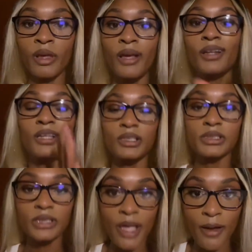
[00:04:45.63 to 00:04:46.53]
This
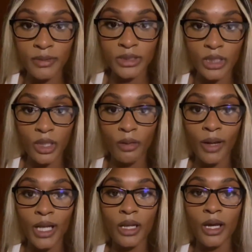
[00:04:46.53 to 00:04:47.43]
is how it's looking
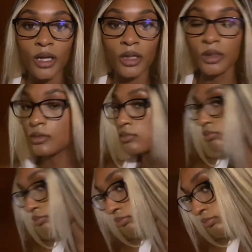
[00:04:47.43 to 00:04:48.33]
right now.
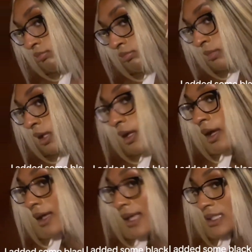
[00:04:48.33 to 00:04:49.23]

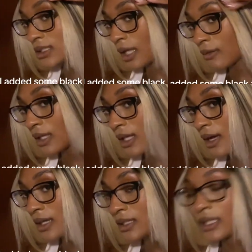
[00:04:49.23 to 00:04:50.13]
It's low-key
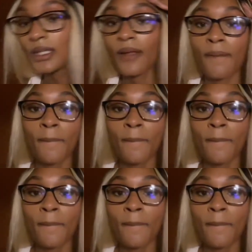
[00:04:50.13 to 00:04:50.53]
ugly.